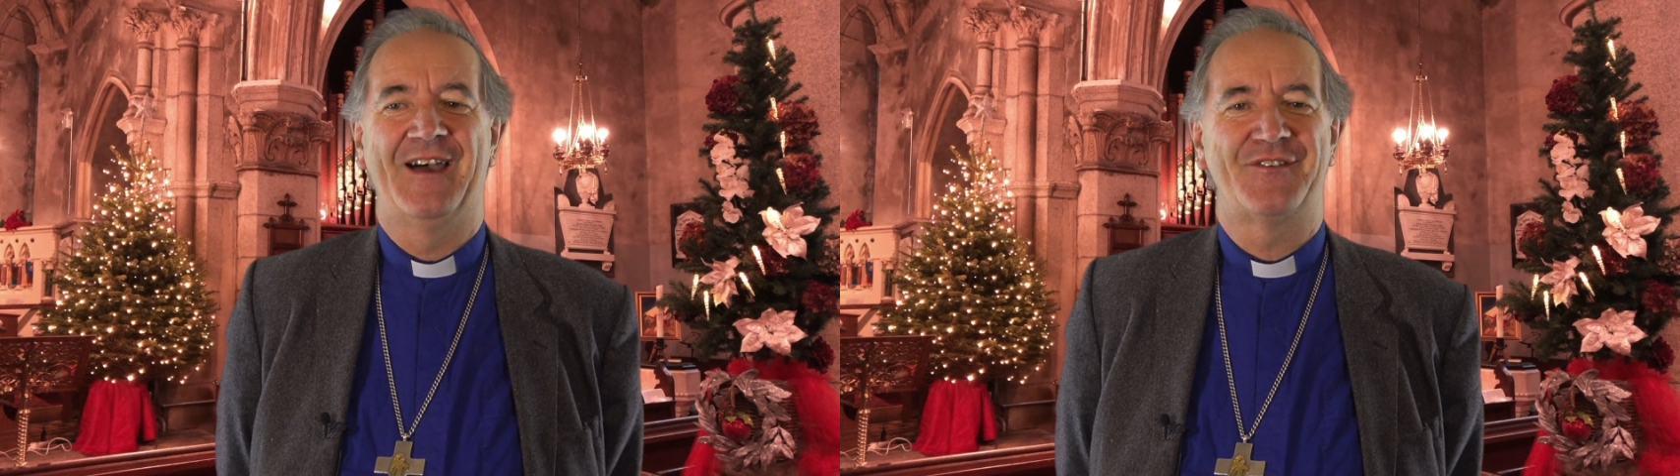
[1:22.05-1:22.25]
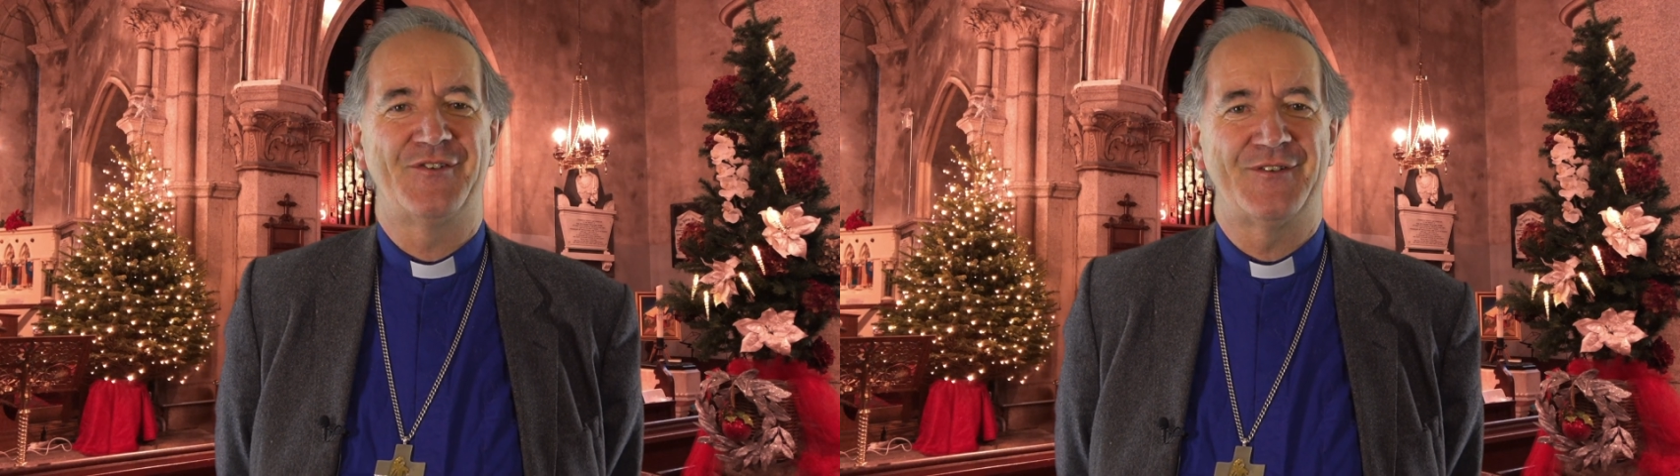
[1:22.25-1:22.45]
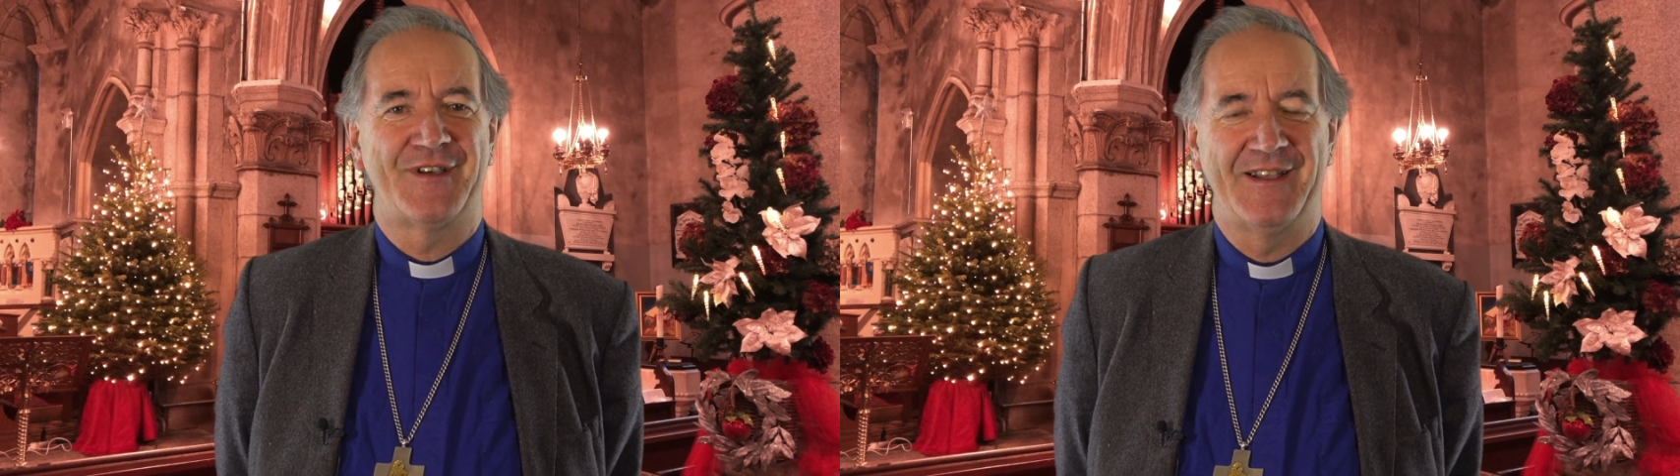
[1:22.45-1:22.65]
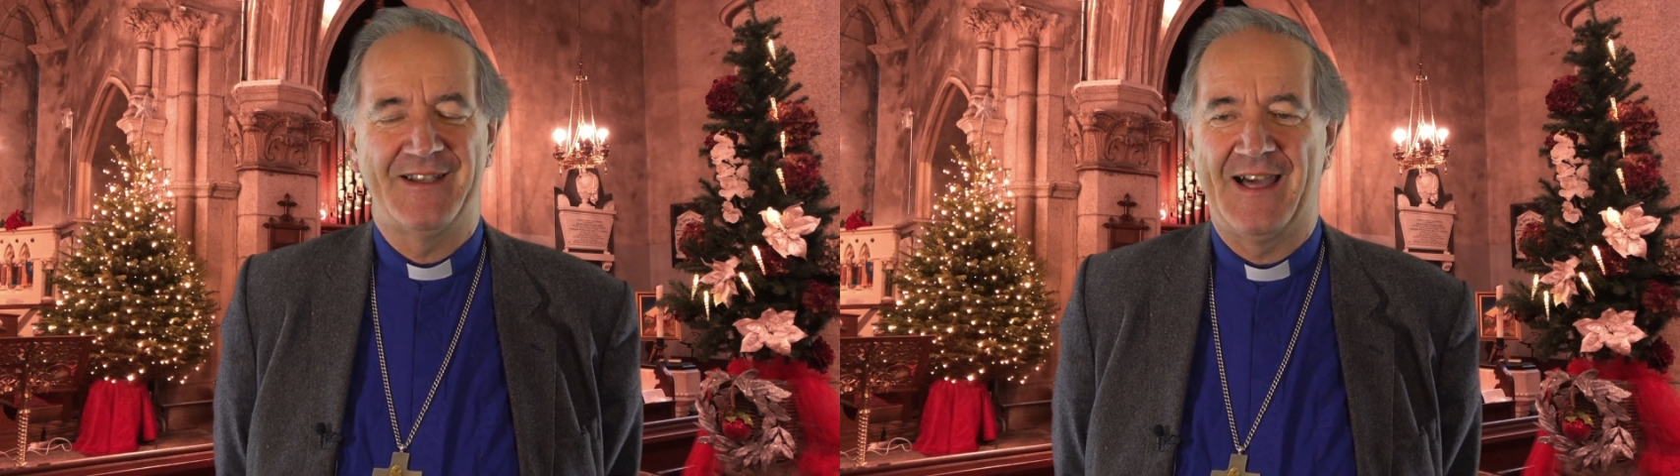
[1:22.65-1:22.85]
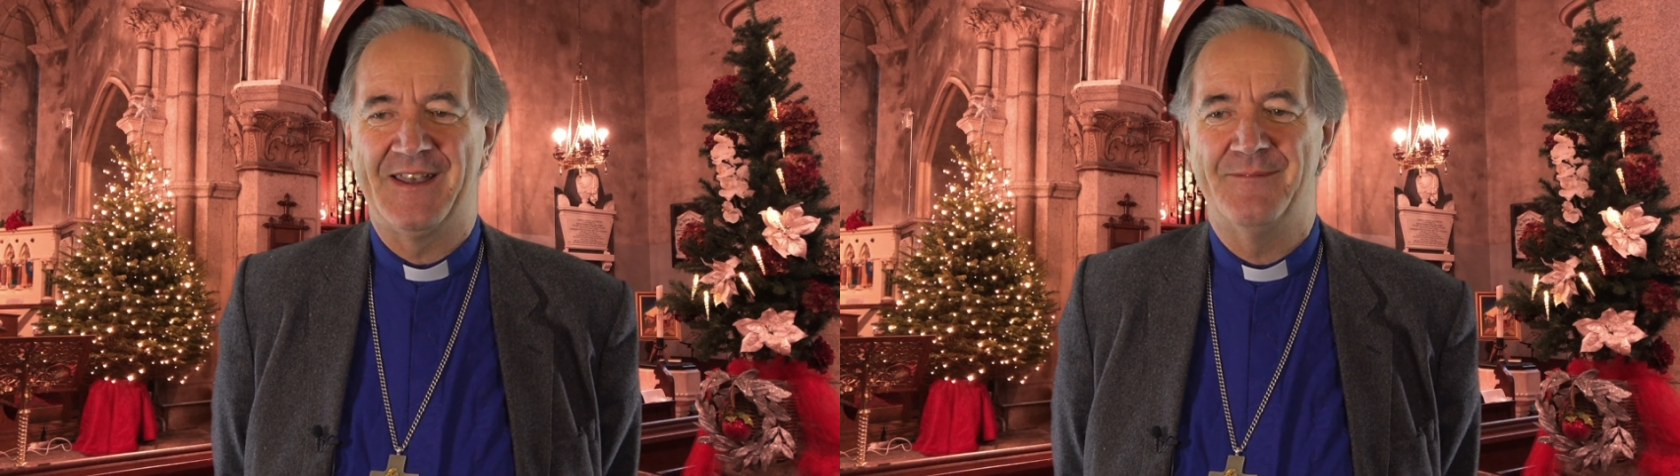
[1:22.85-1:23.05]
talking
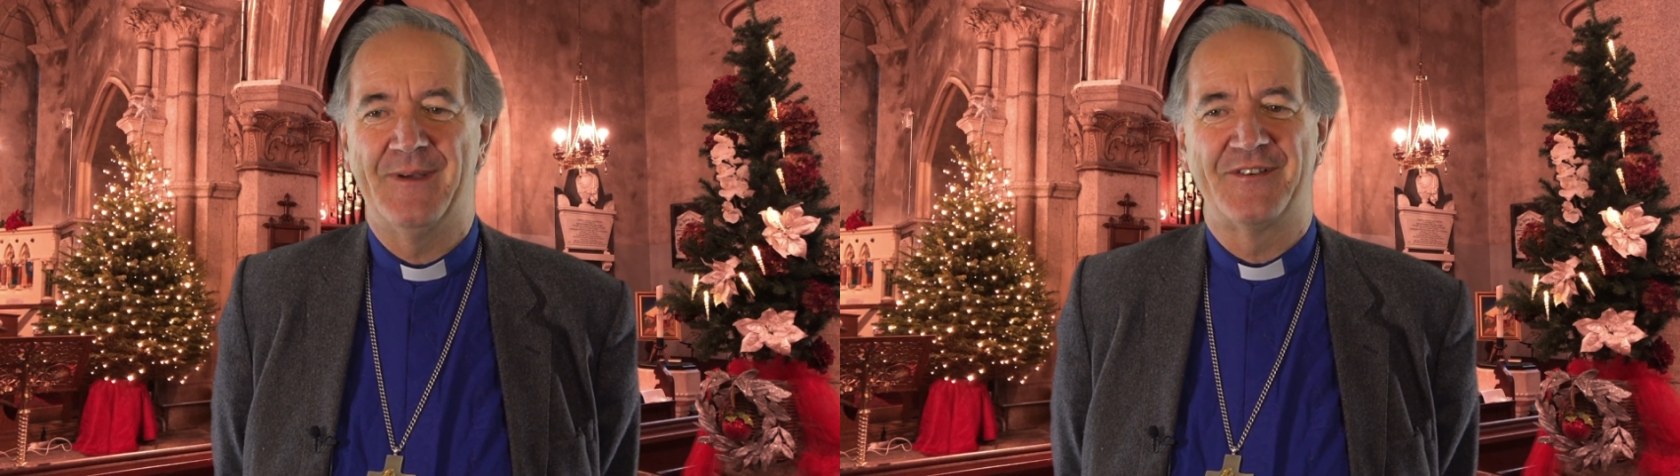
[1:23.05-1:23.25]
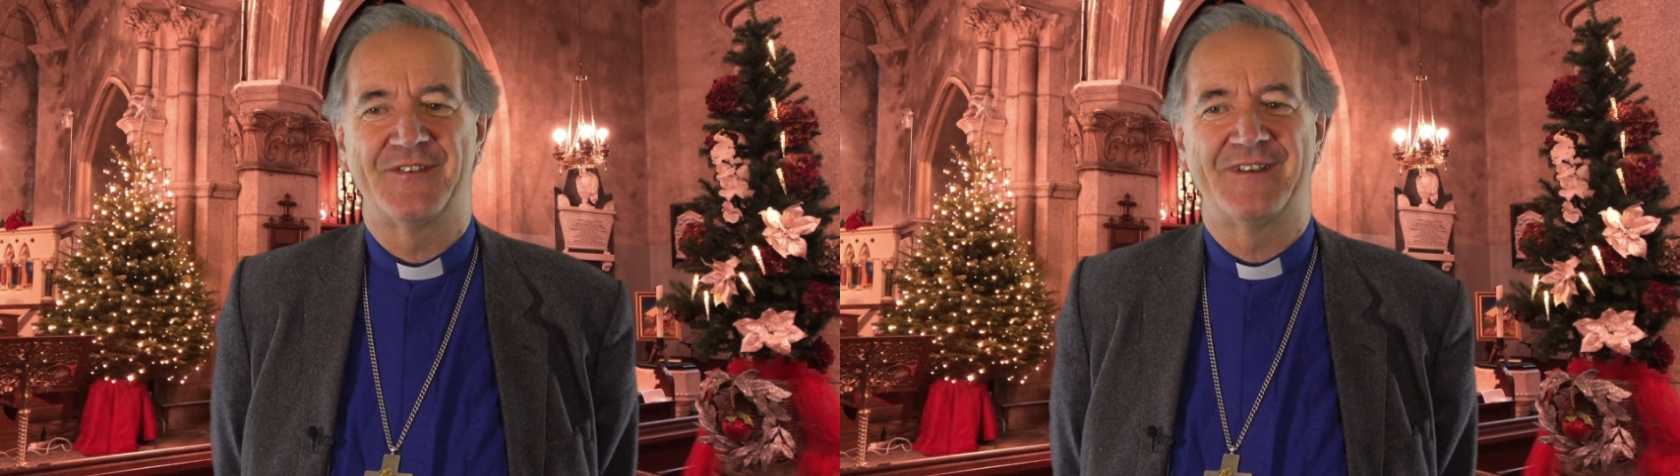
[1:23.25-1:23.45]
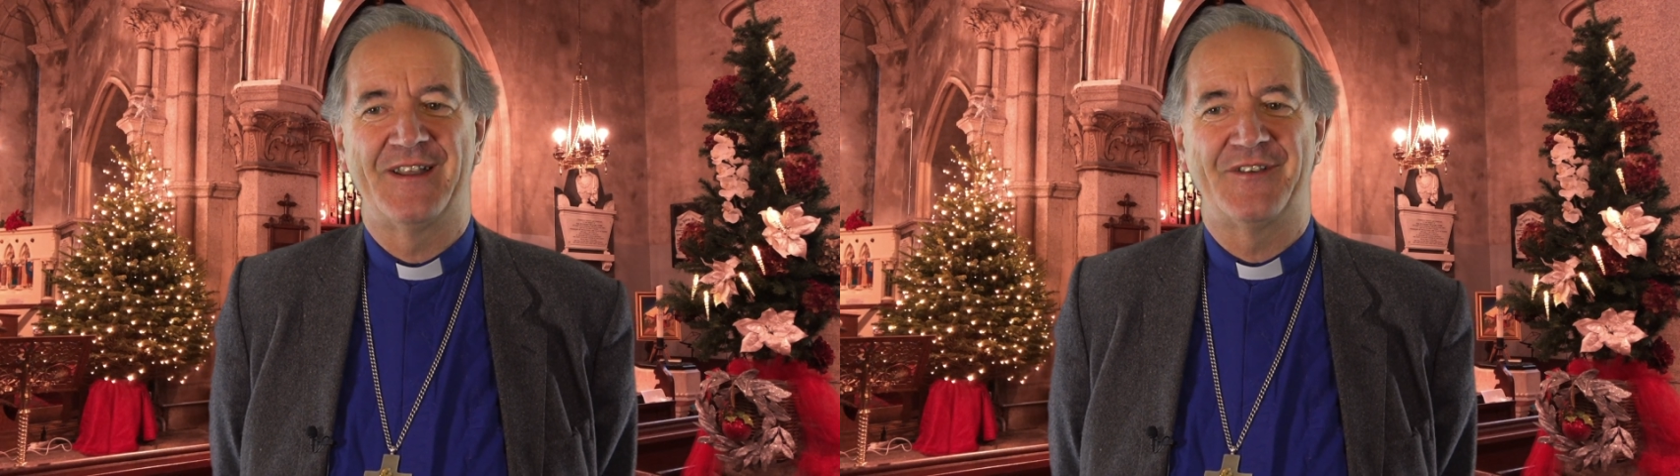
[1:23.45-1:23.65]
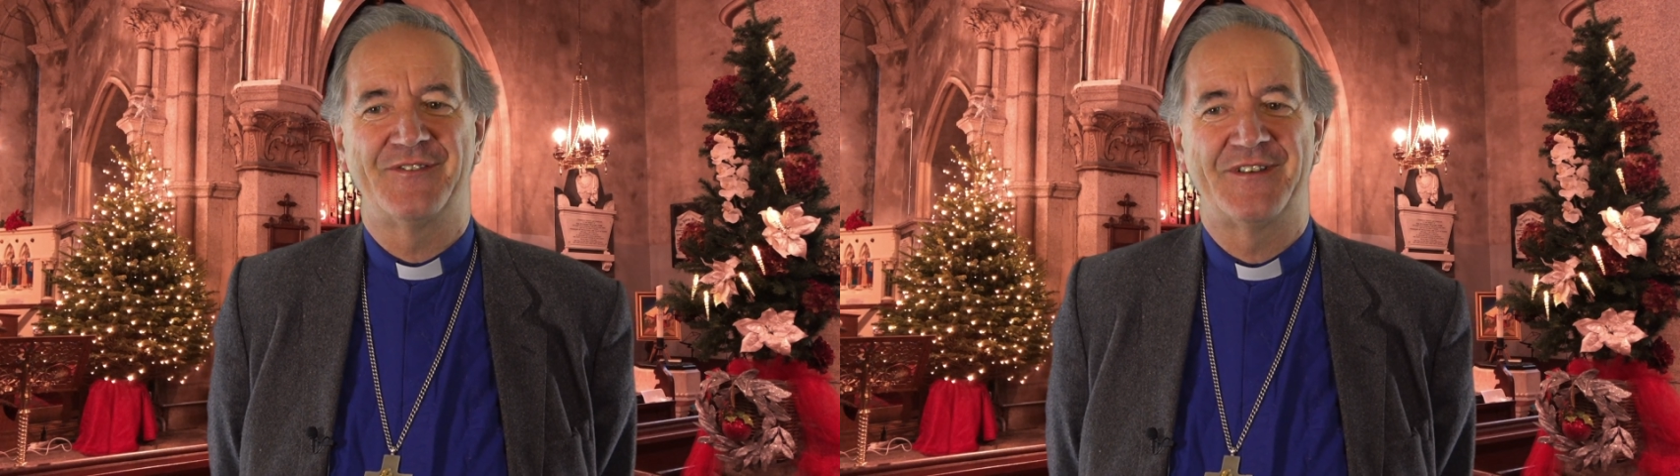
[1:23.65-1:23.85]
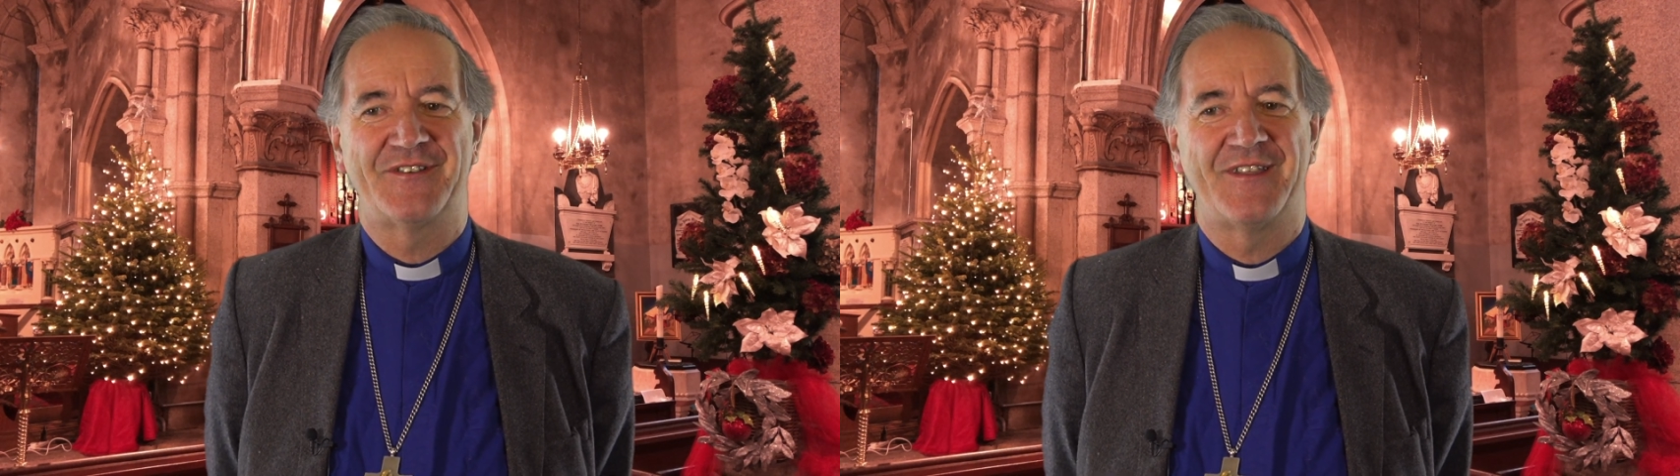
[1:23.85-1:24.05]
animatedly to
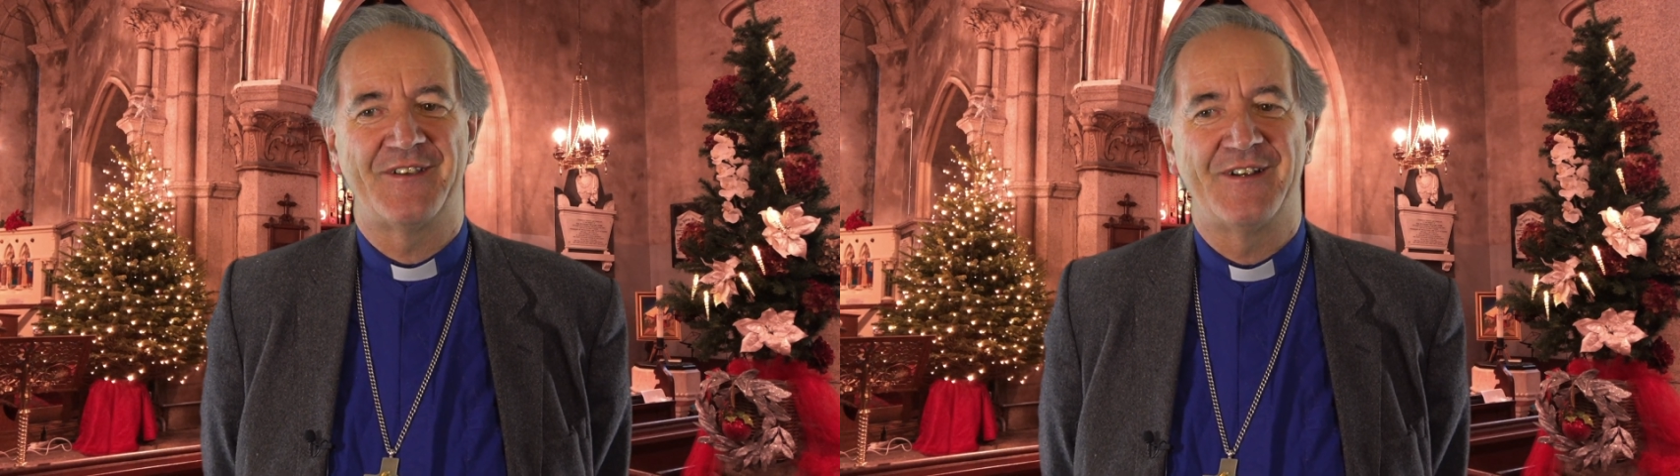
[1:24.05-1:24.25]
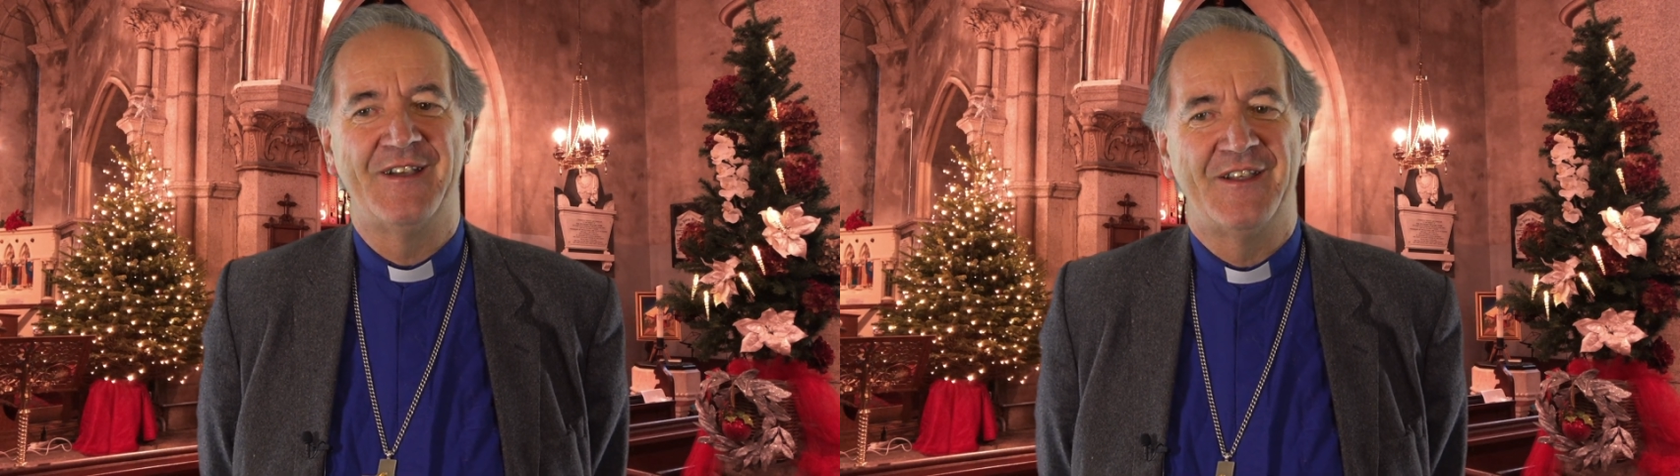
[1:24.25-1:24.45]
each other